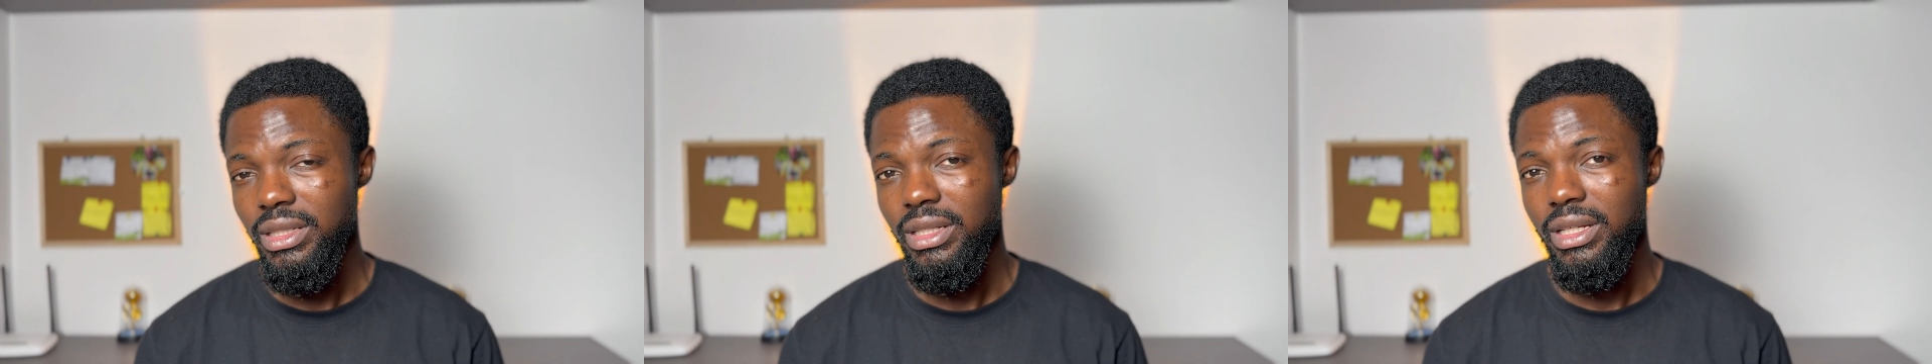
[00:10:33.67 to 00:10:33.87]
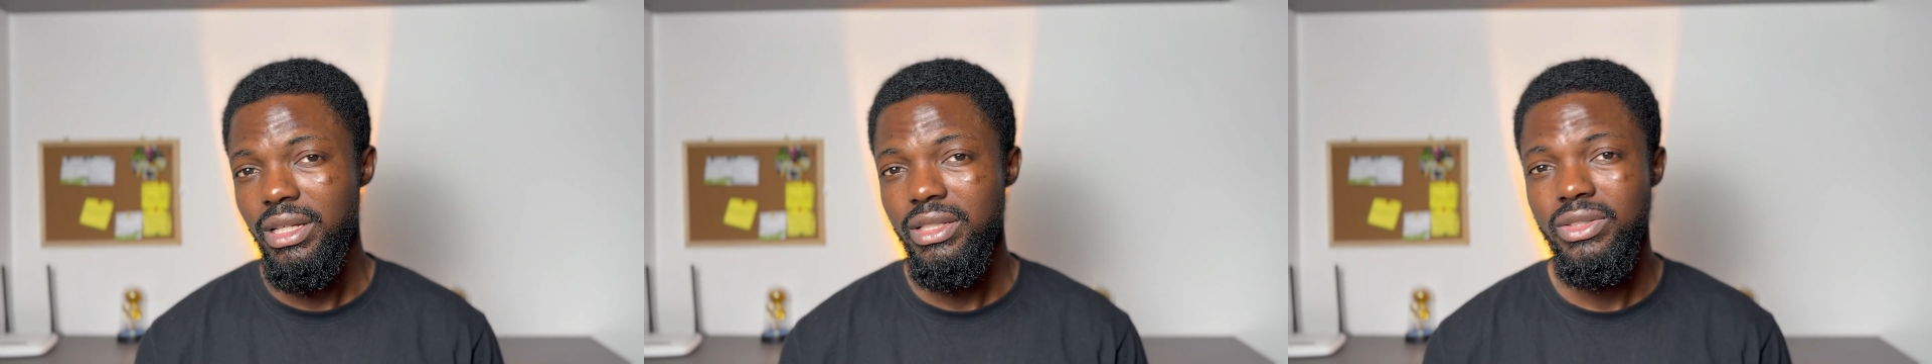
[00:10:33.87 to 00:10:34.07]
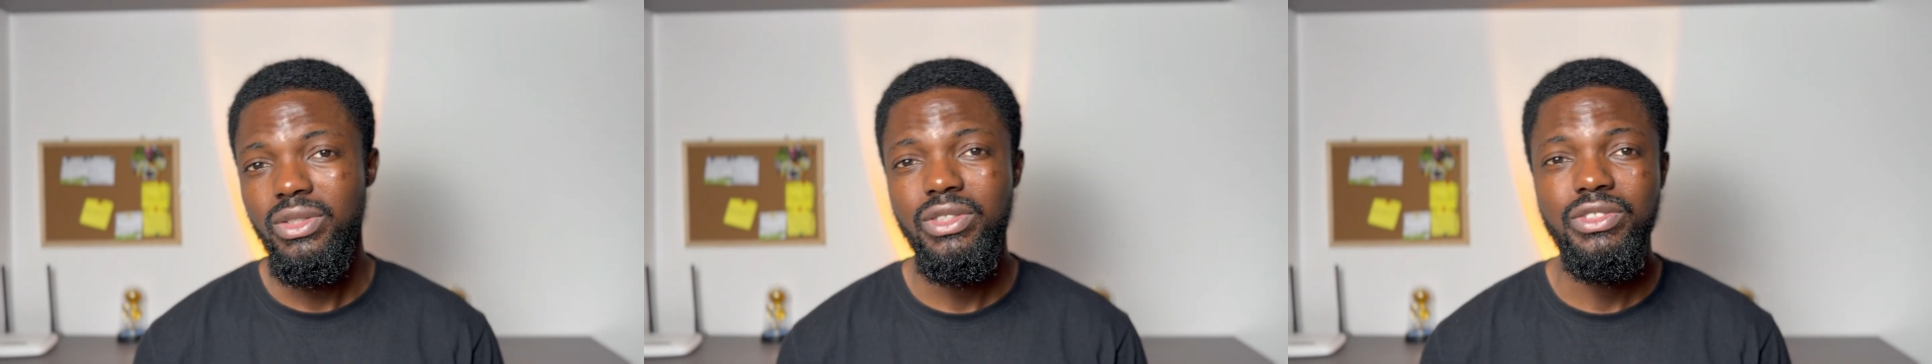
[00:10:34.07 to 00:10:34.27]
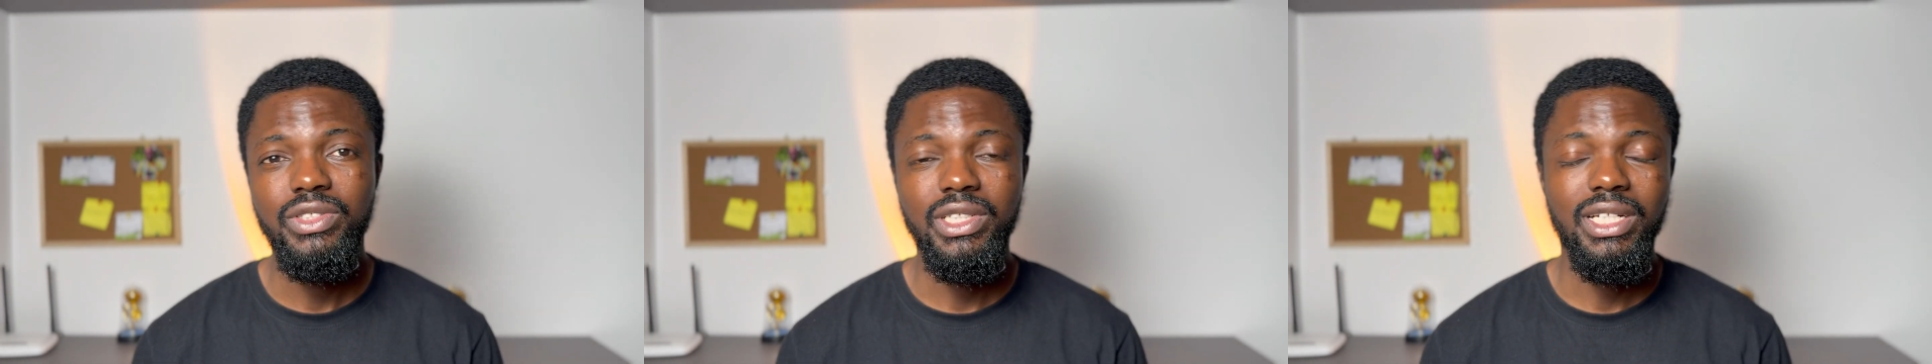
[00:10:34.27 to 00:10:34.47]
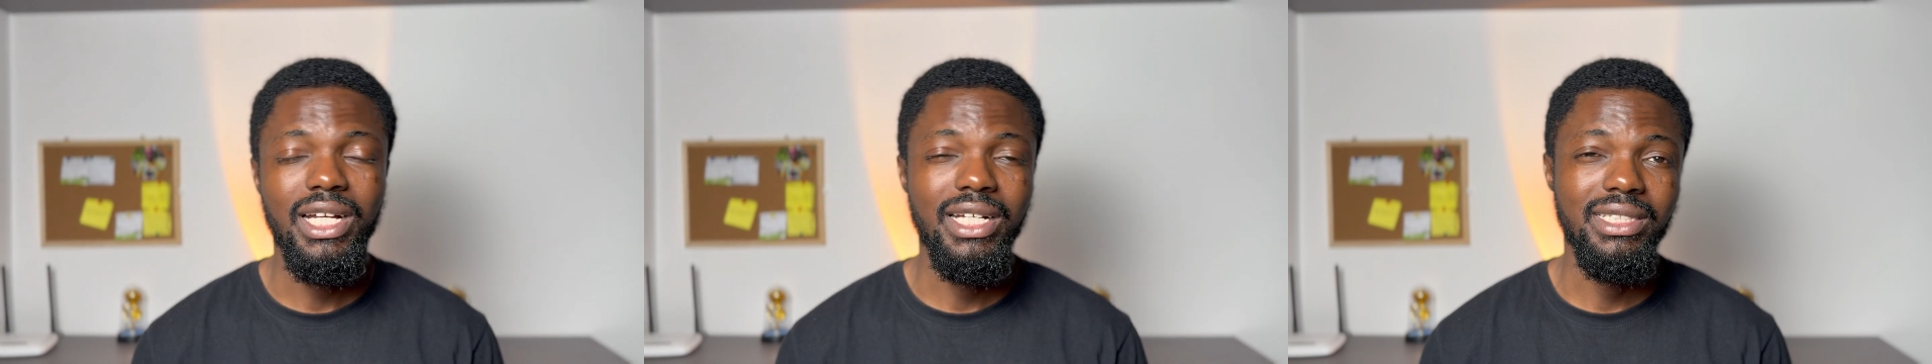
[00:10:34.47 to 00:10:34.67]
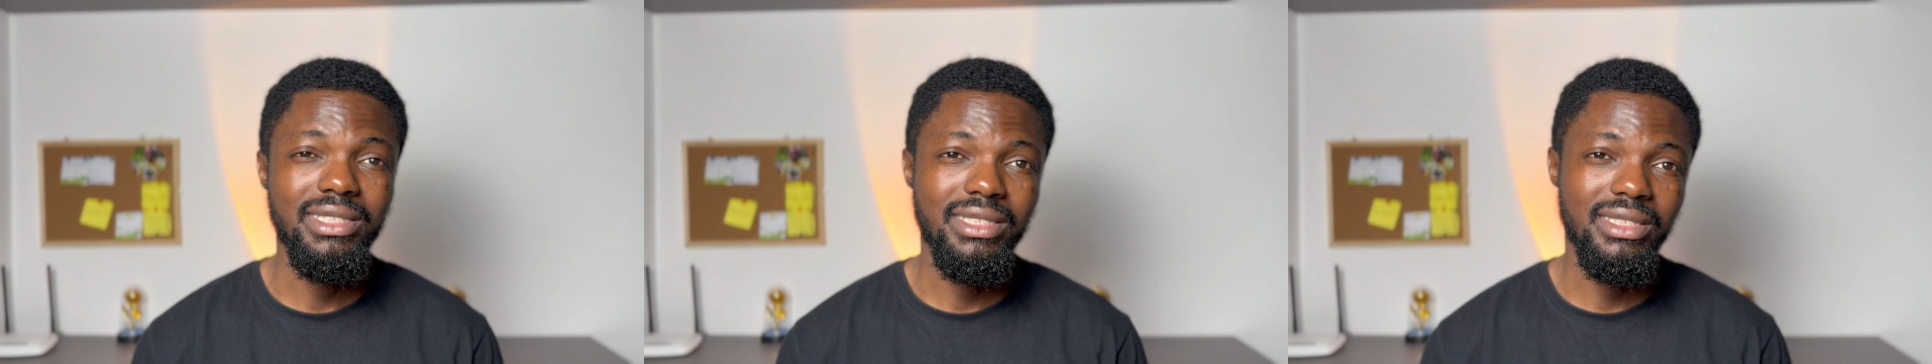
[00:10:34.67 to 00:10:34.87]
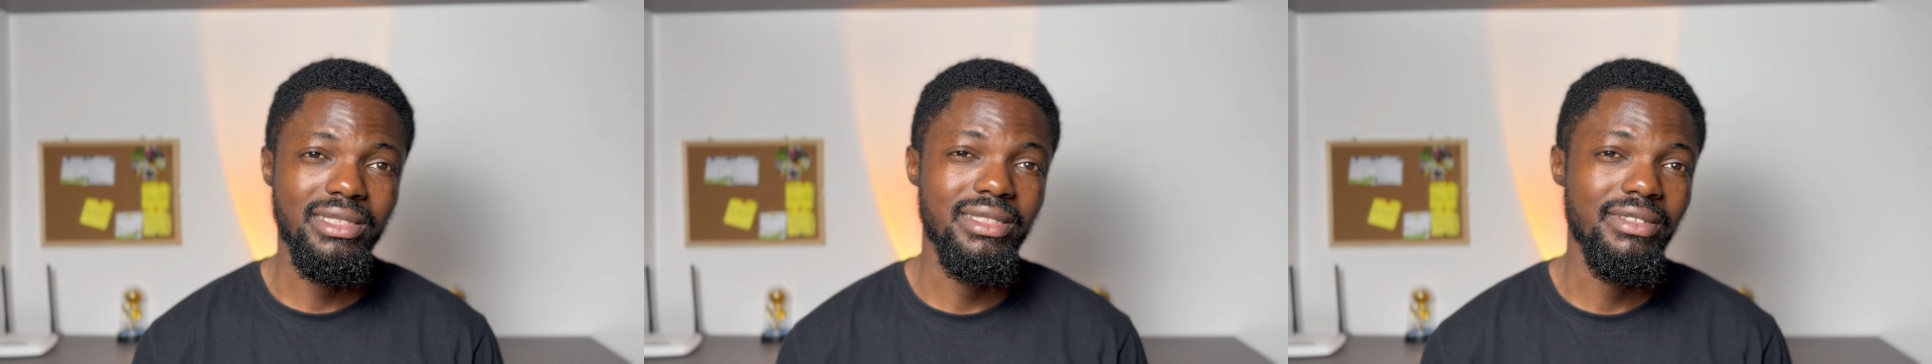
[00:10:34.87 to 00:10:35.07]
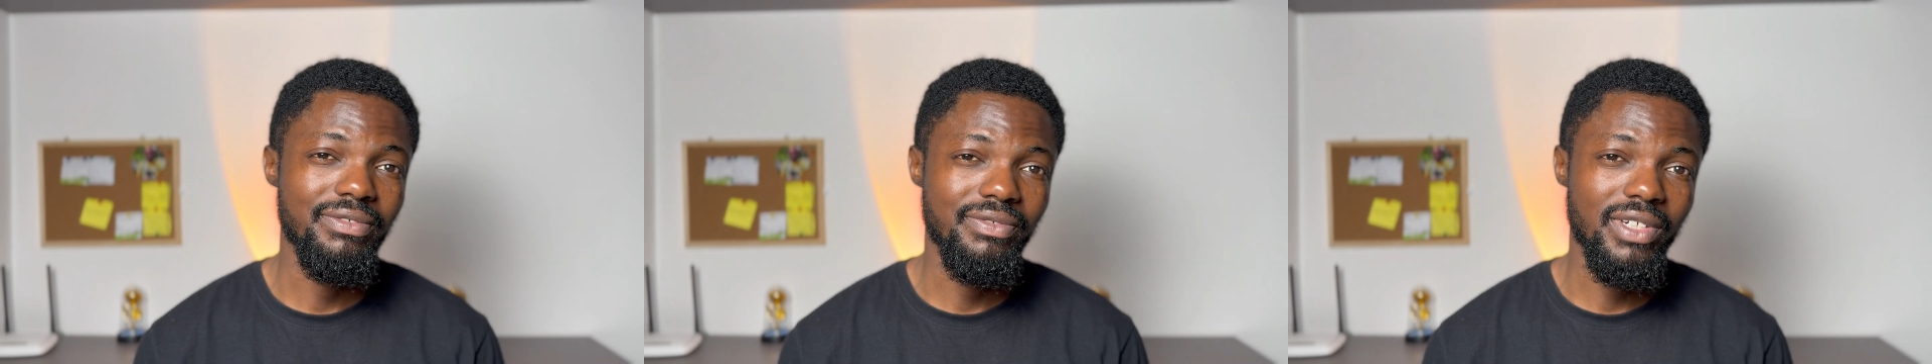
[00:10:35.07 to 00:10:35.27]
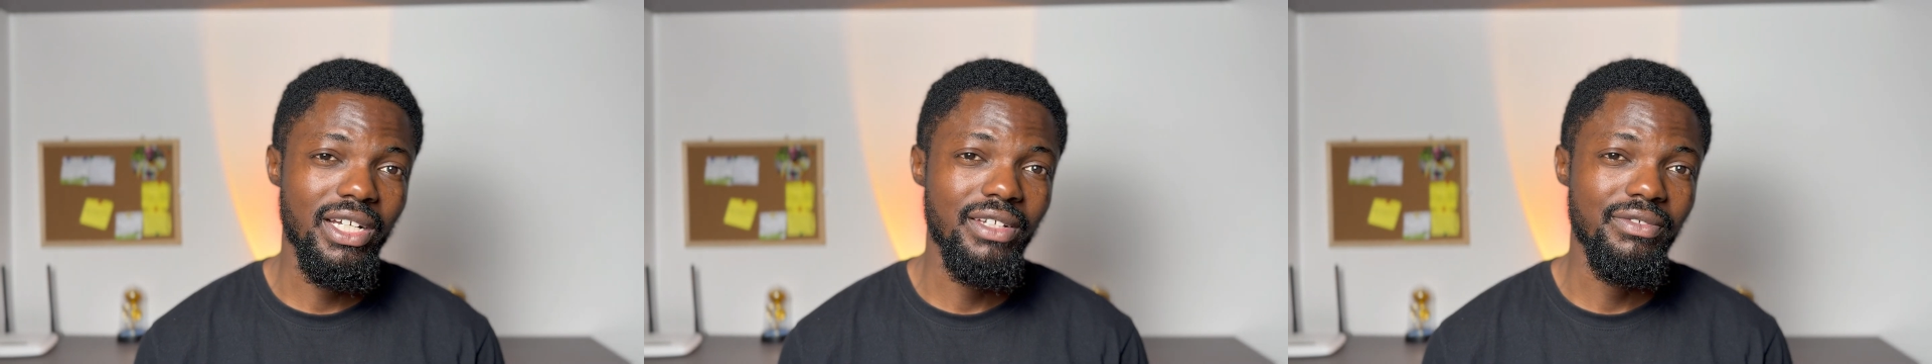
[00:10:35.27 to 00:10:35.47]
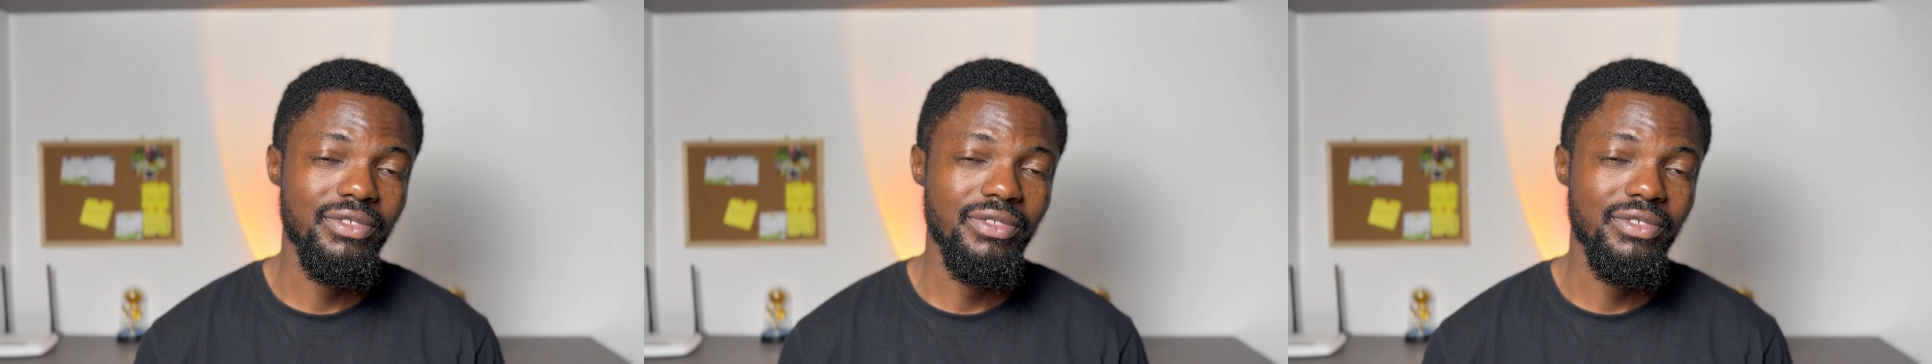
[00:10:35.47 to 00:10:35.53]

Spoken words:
865